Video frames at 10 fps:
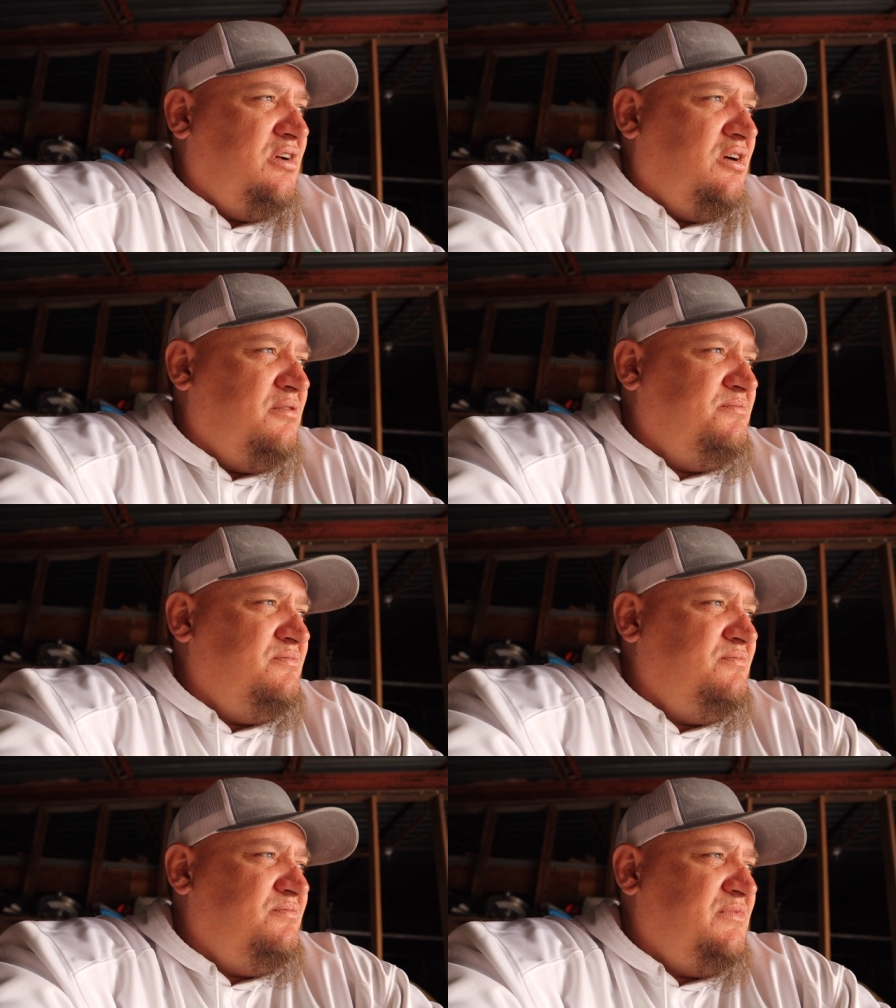Um,
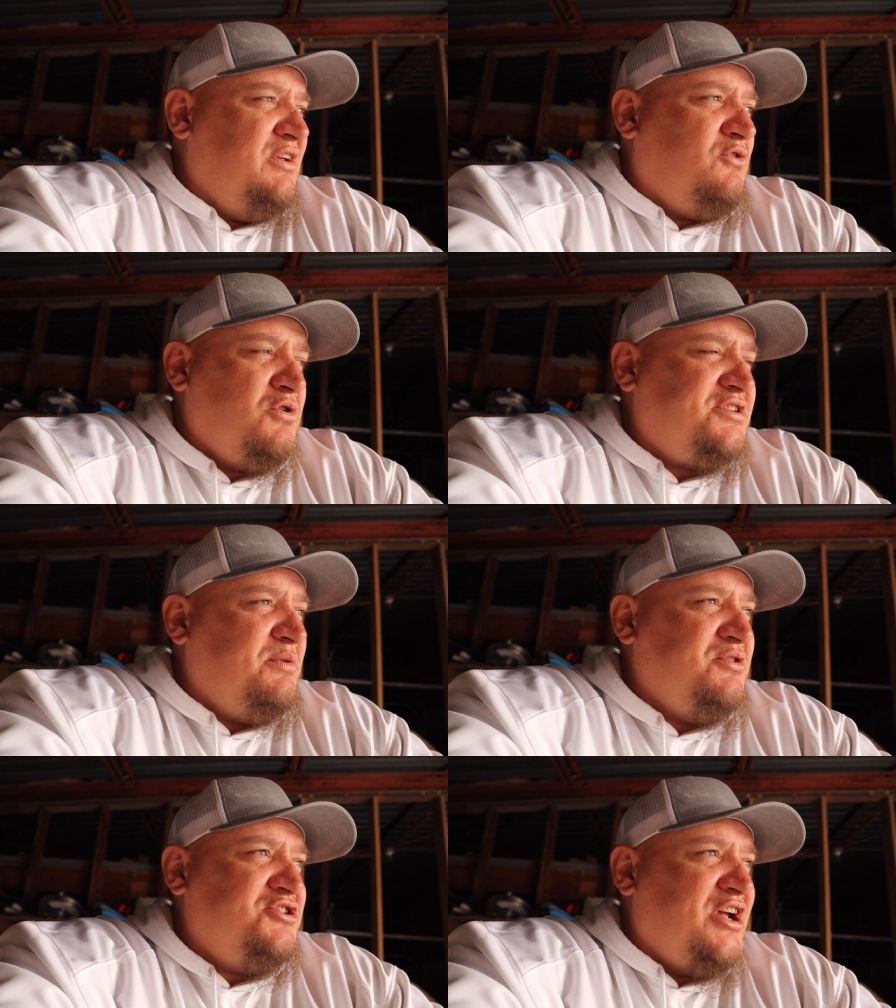of course,
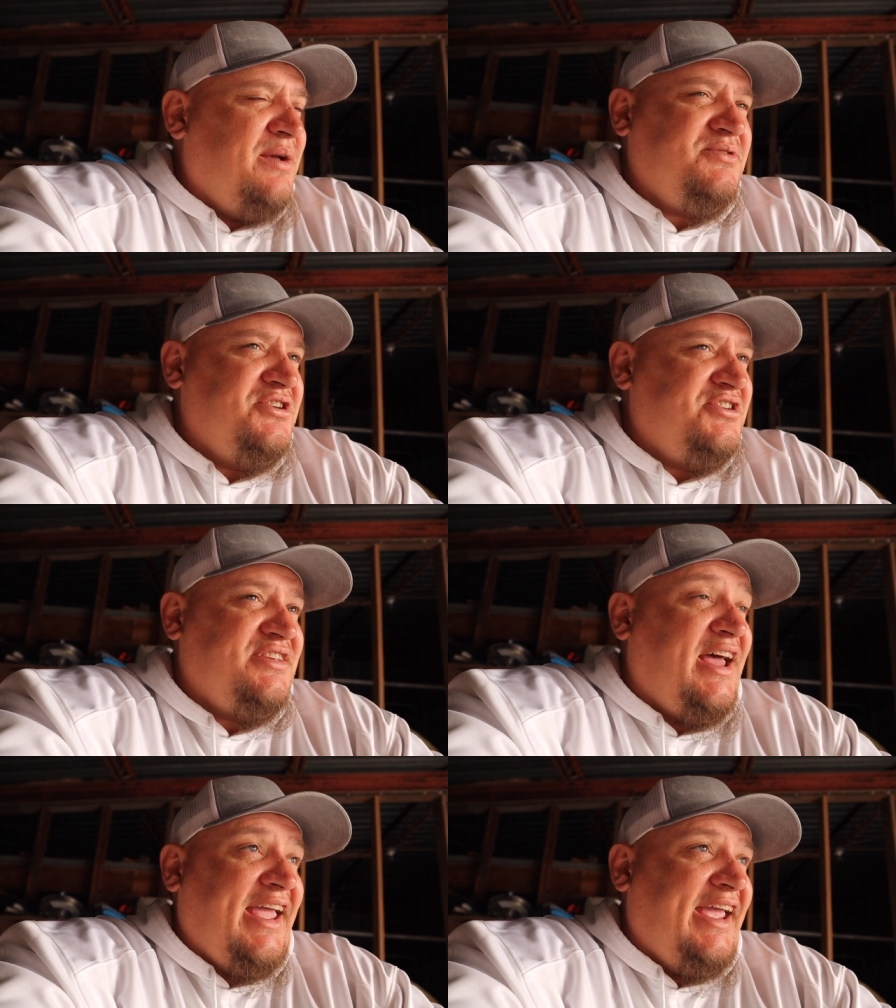there were jobs I
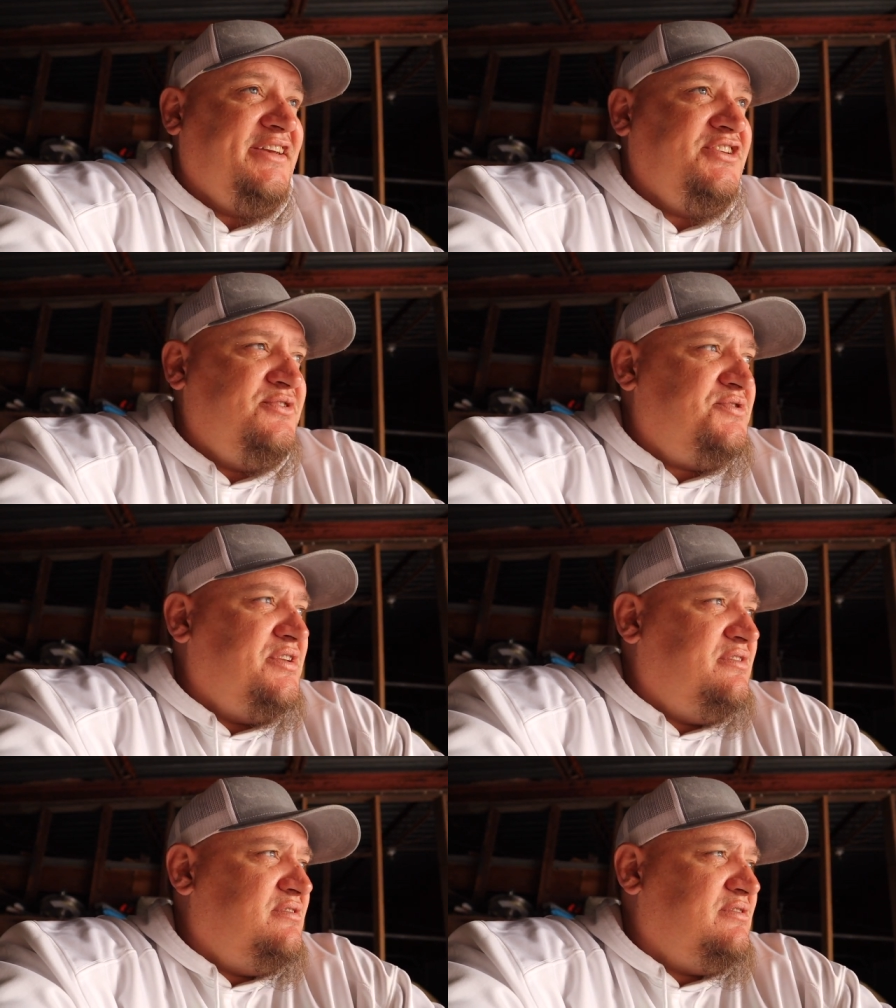just I had to use
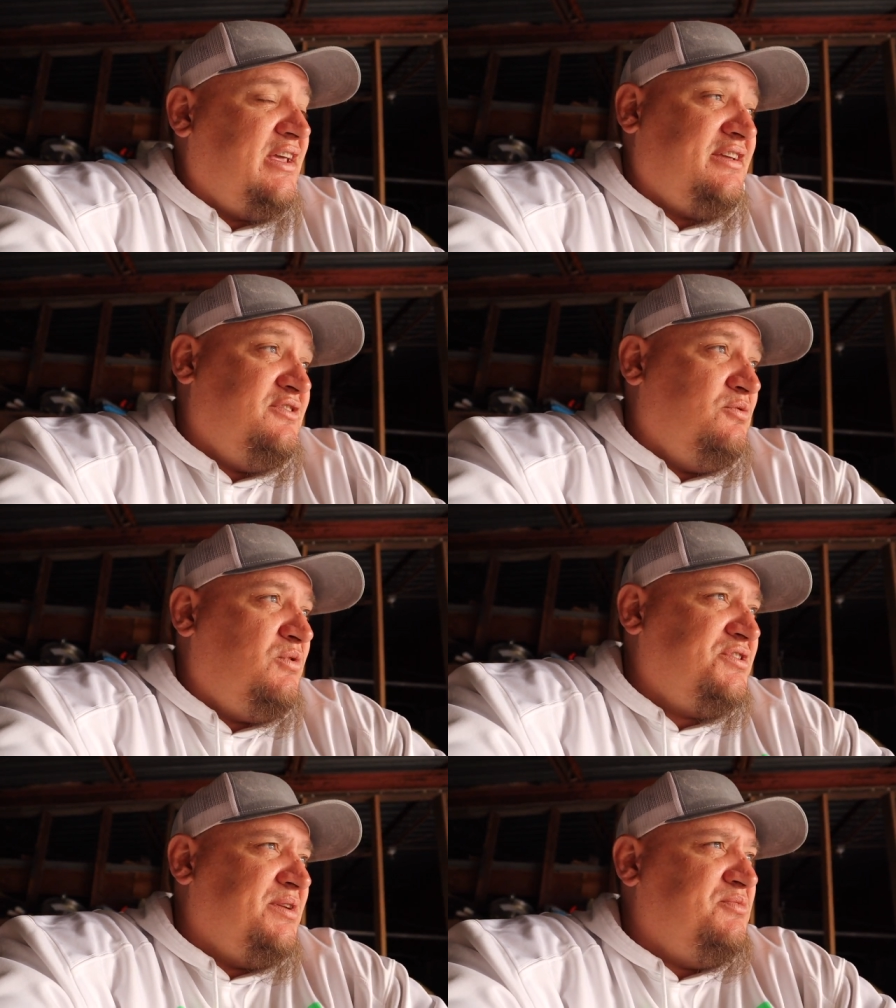it, like the
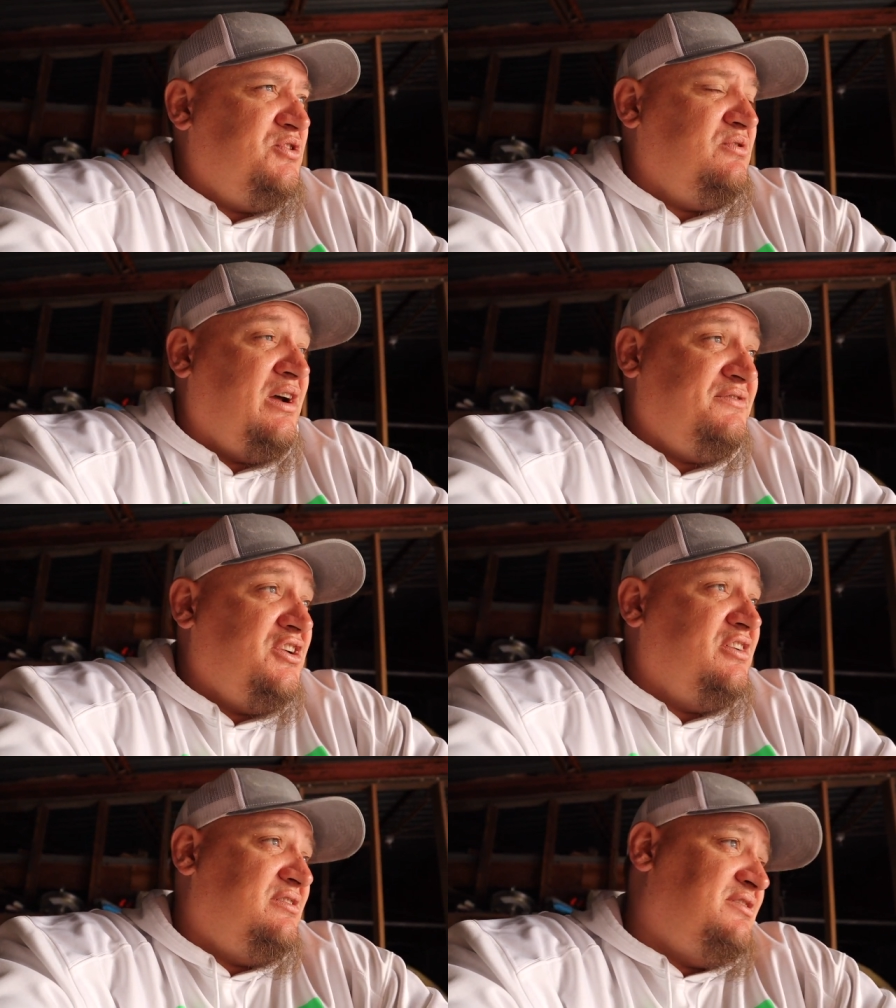ones I'm do I've
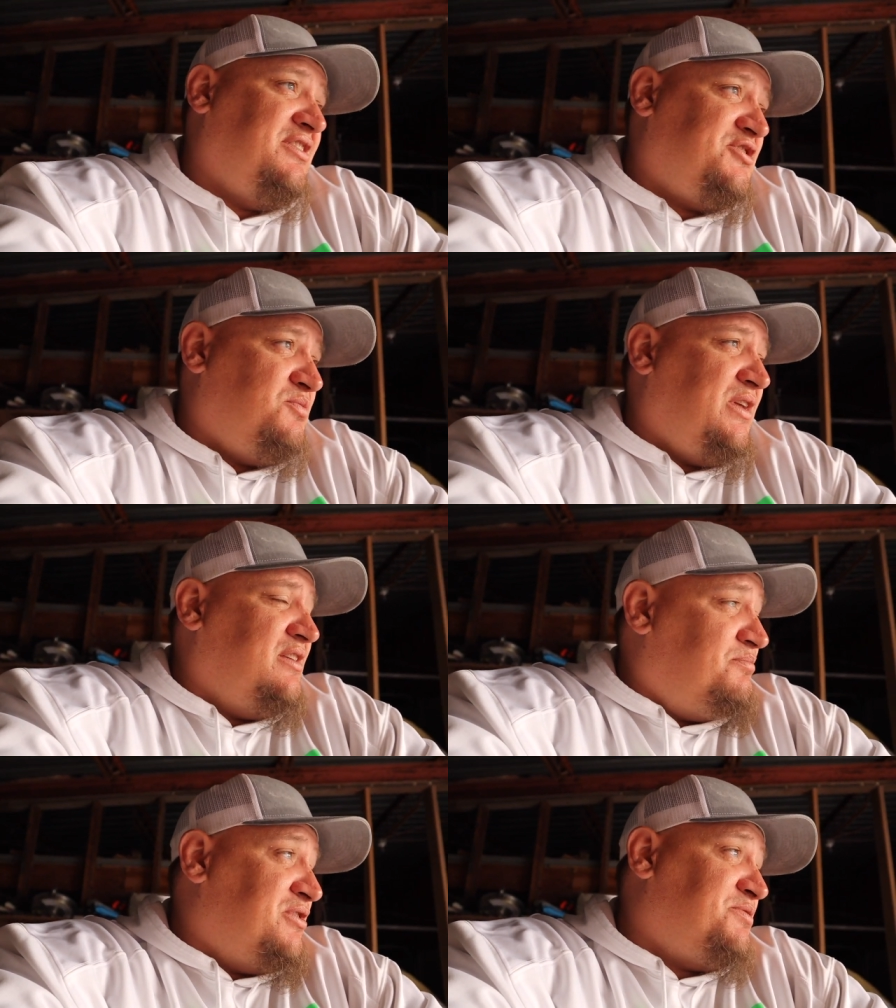done this week,
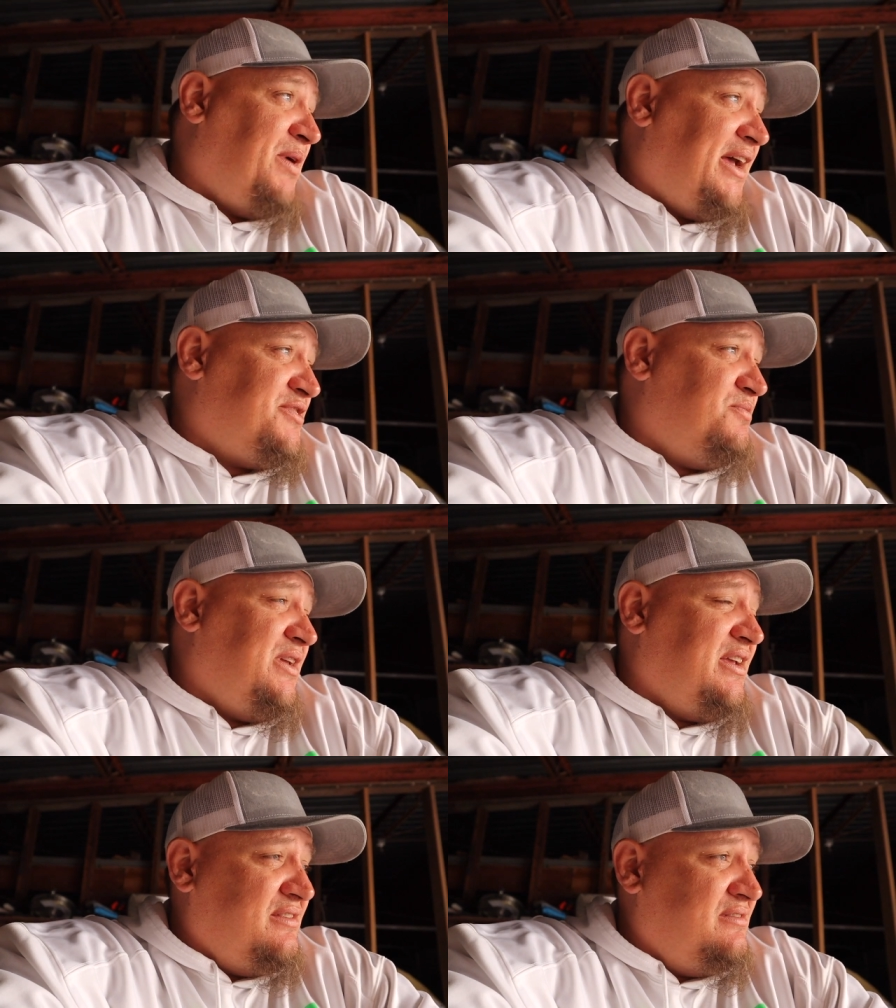this past
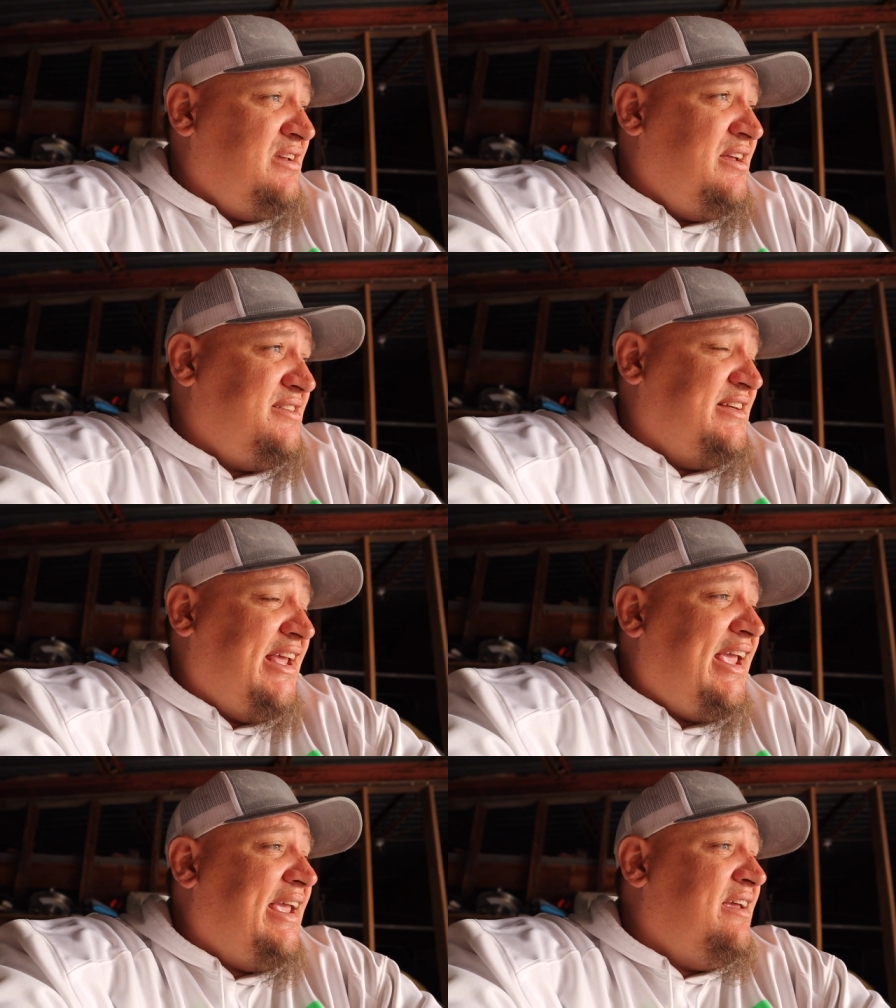week, and
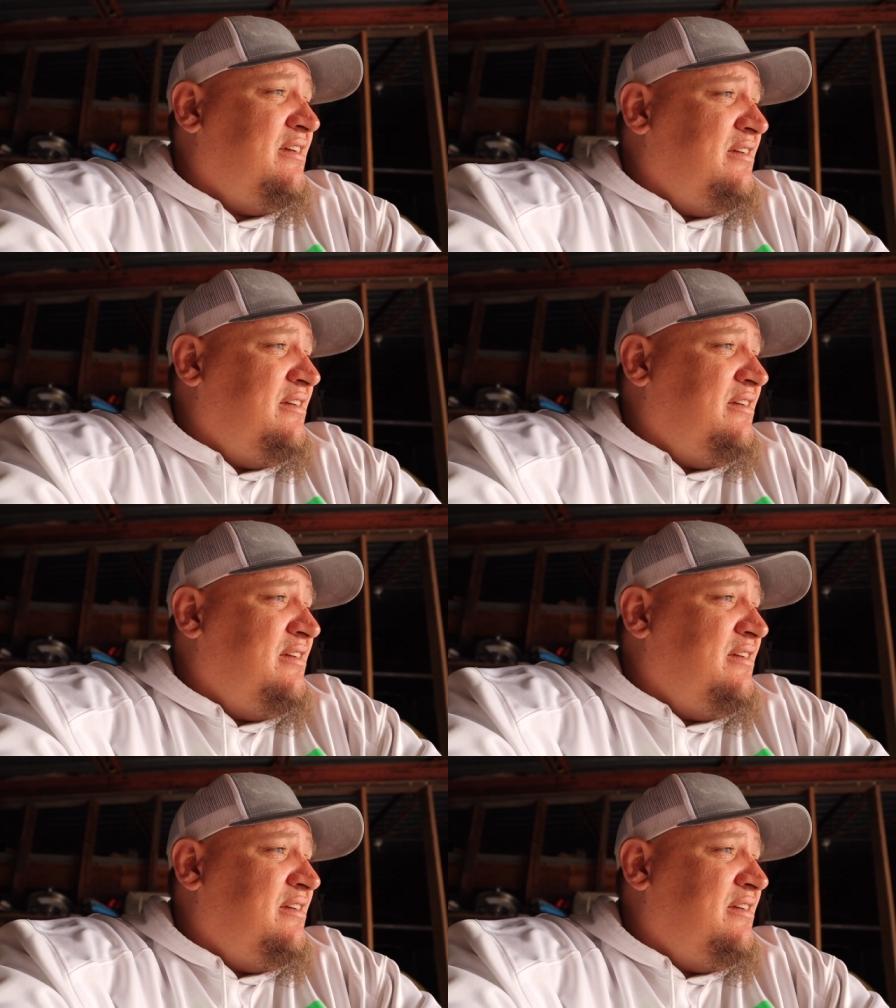today.